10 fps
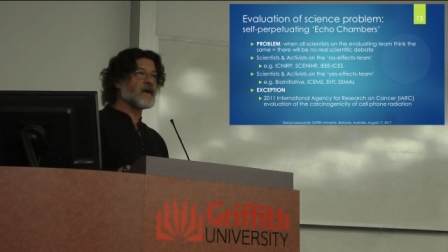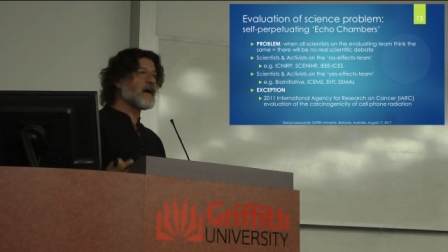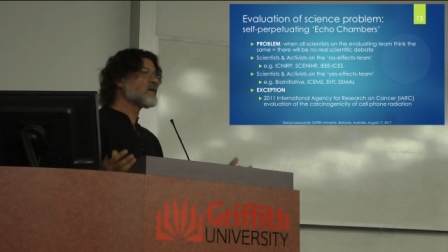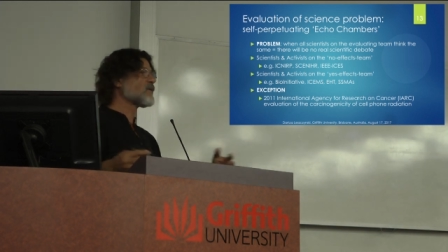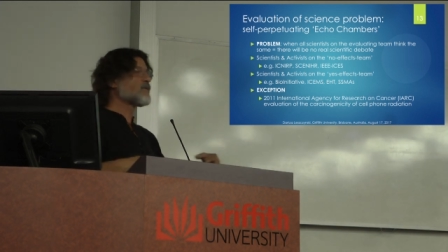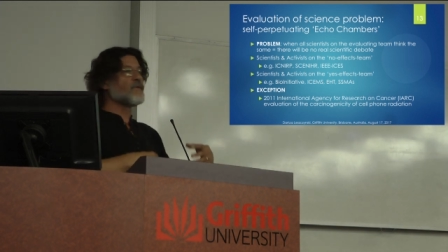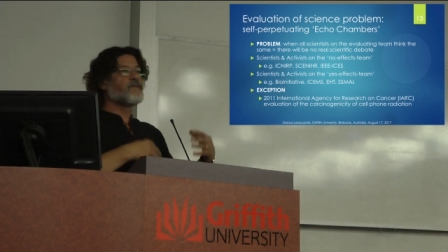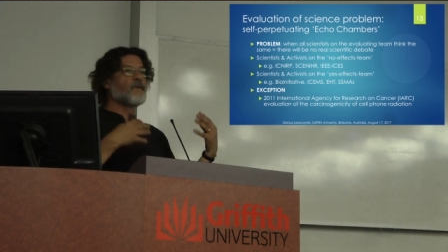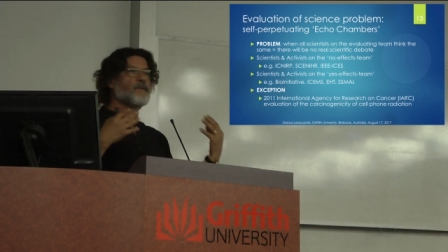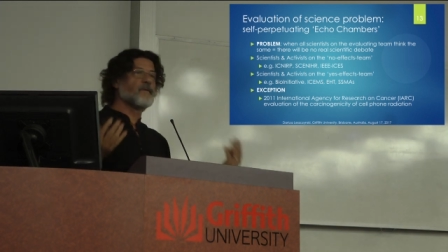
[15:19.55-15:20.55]
I don't know
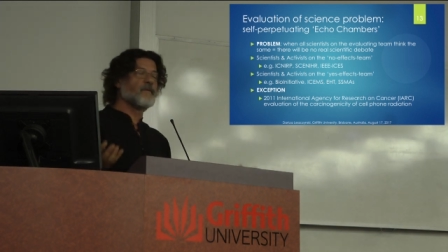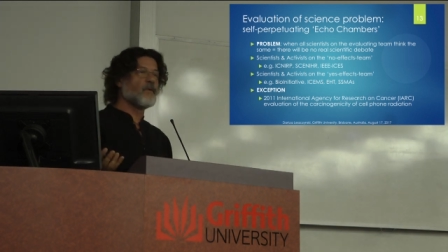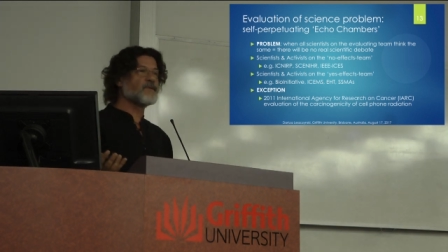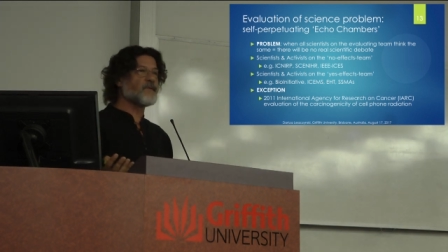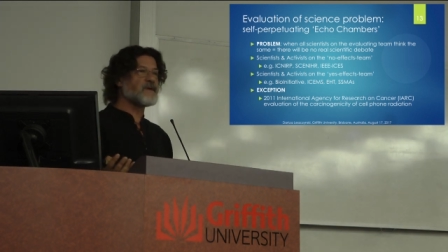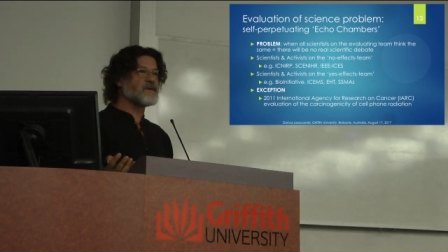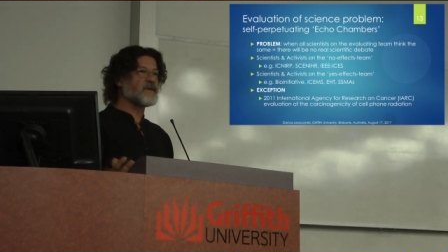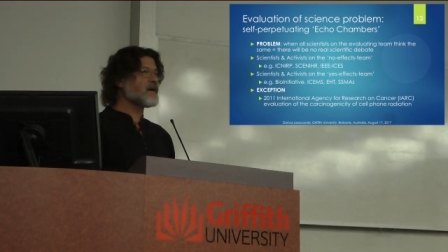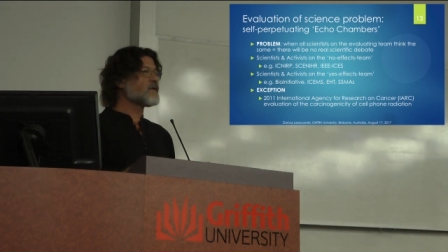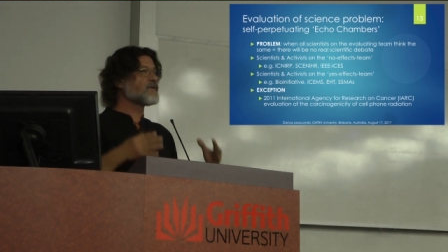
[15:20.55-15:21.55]
for what reason, I
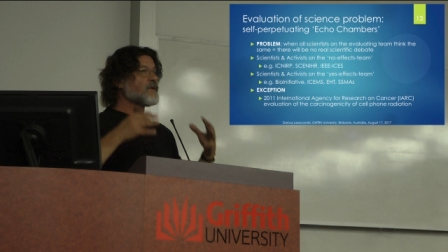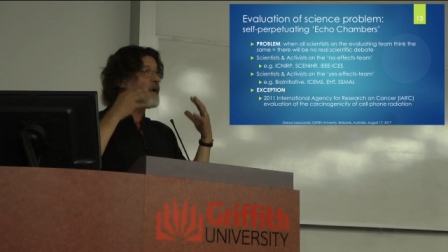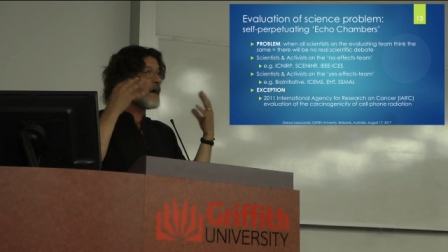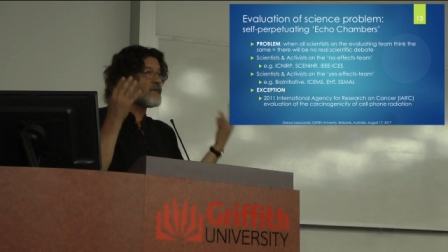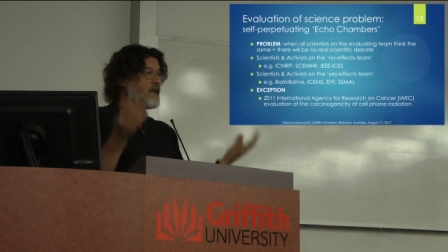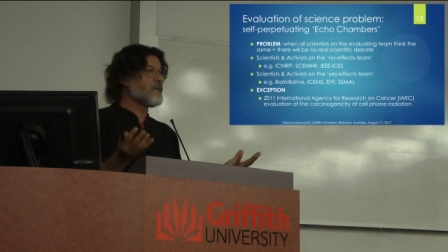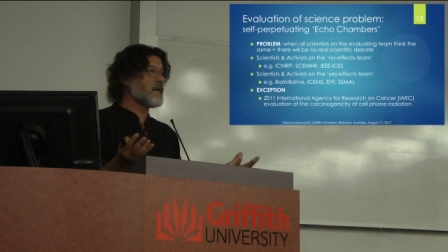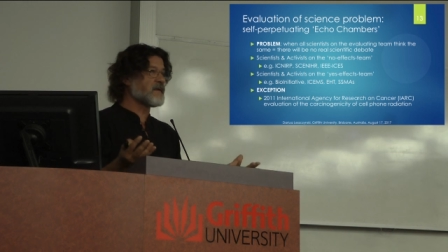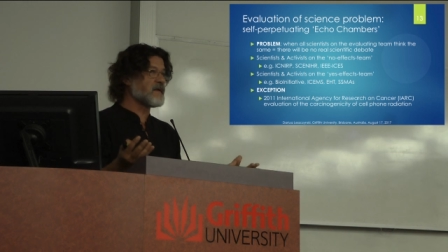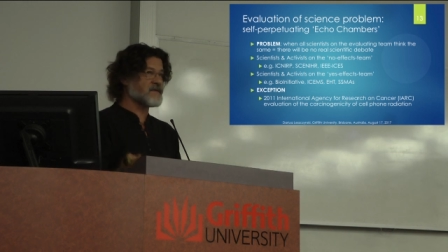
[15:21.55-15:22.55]
don't know how they made
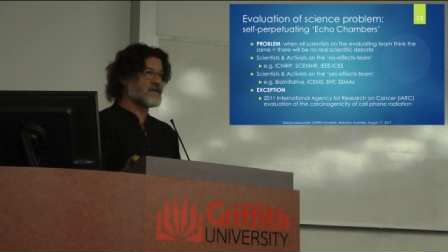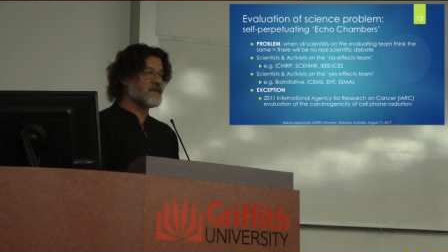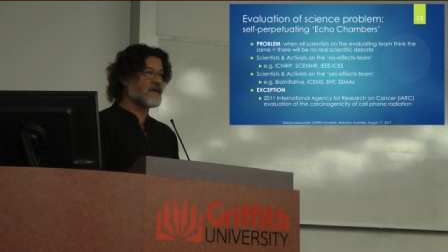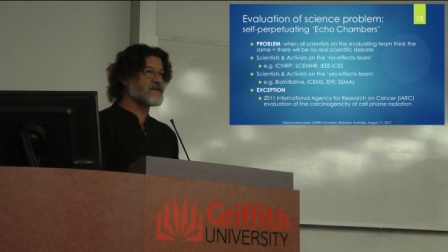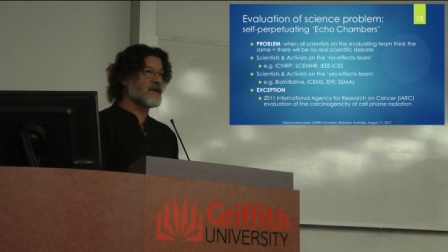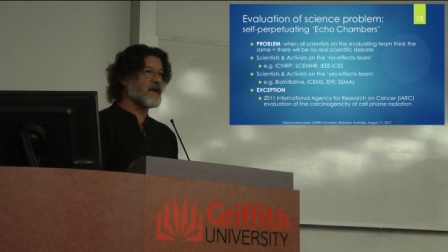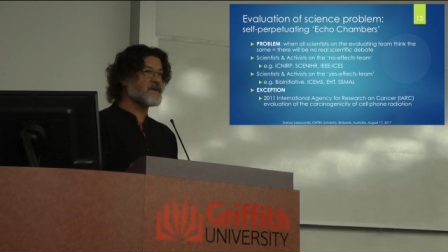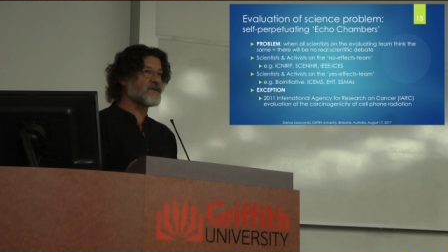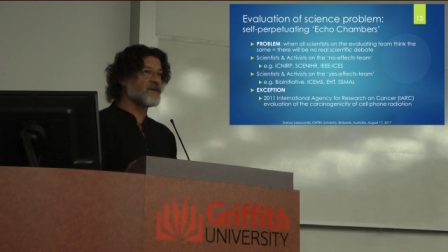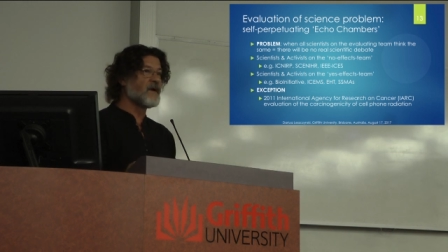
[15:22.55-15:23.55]
this, their
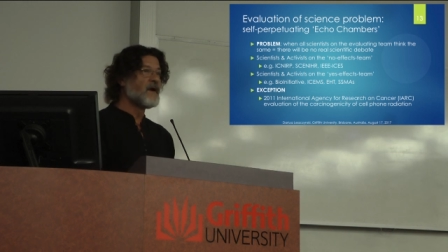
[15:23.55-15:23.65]
selection,